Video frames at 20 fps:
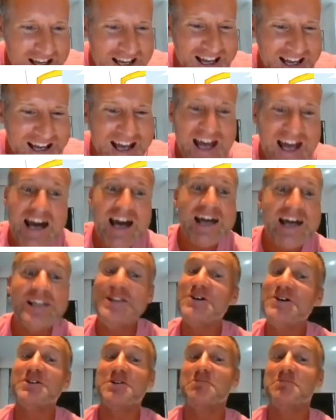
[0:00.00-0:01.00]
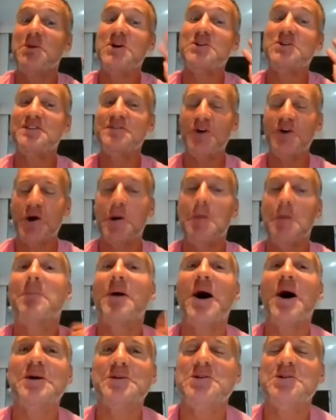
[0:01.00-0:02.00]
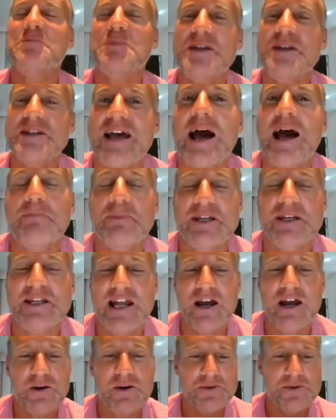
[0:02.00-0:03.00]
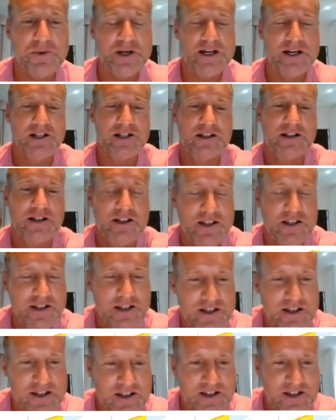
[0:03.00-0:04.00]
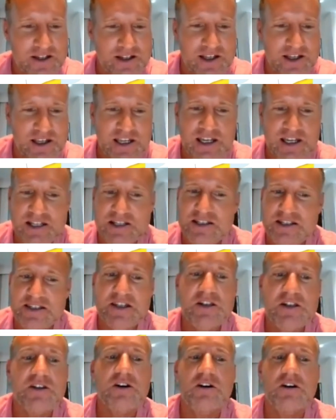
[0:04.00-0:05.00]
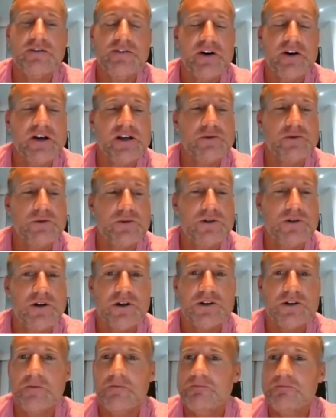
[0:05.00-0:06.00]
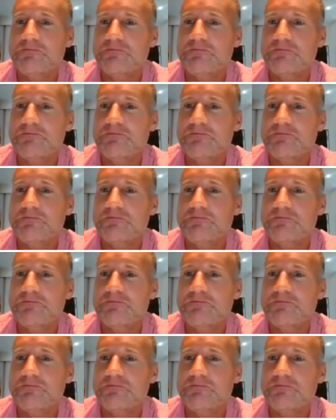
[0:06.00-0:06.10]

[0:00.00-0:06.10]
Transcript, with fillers: and look, most of all, Bartleby's happy now as well. He can still go for his walks.